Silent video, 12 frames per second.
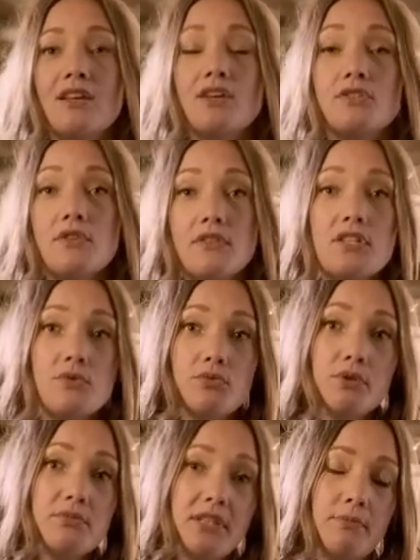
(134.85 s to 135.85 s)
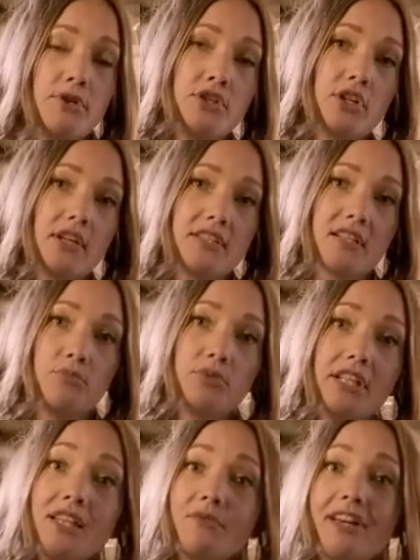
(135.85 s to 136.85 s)
So this room temperature is
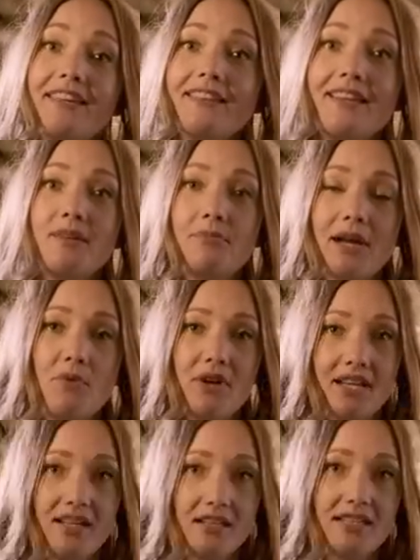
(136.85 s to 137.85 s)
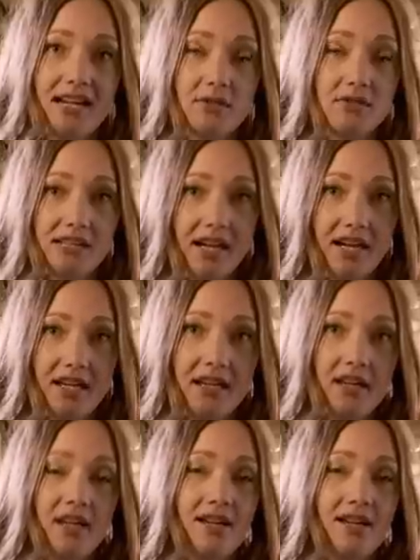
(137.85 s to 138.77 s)
completely regulated by what it is outside.